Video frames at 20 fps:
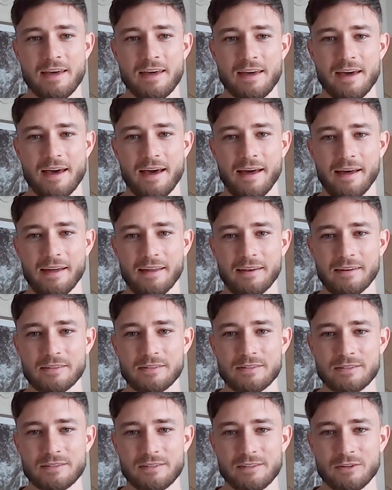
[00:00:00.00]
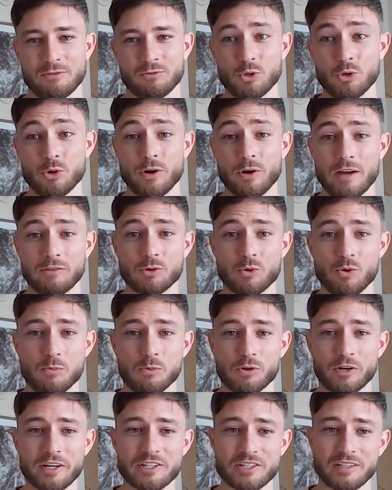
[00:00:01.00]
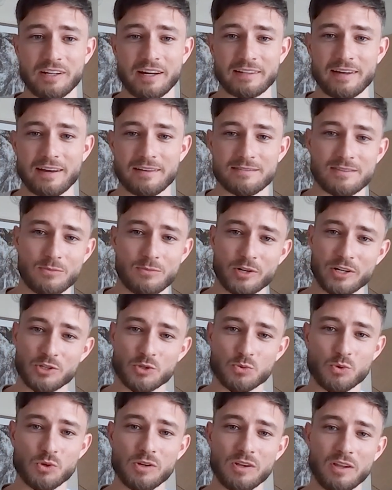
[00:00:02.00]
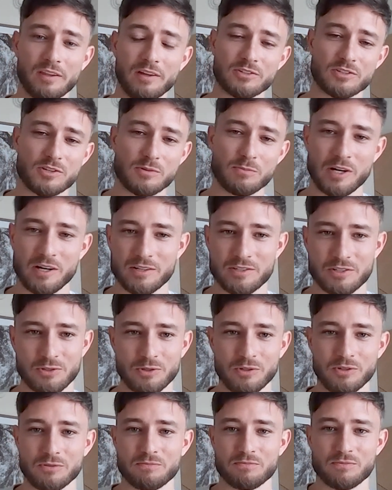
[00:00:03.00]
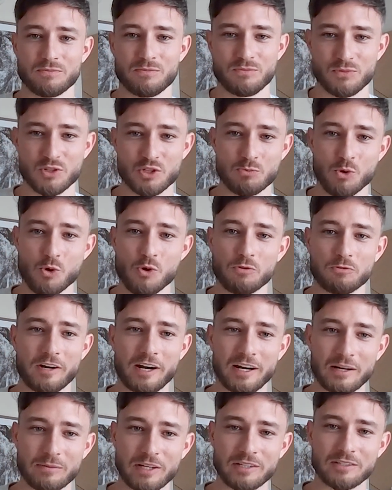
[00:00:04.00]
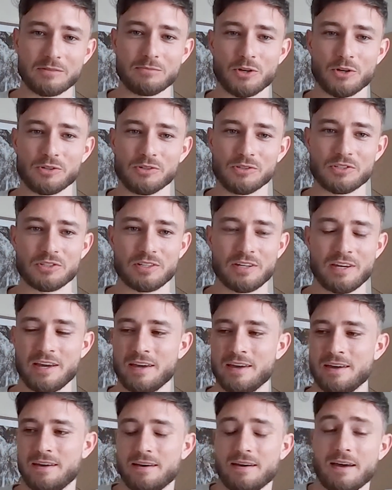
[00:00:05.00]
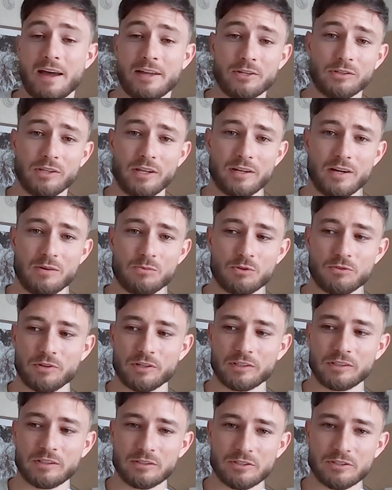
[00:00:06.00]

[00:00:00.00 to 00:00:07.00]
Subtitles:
And if you don't have cooperation like that, someone else will, and they'll surpass your small fragmented models, and you'll end up with very little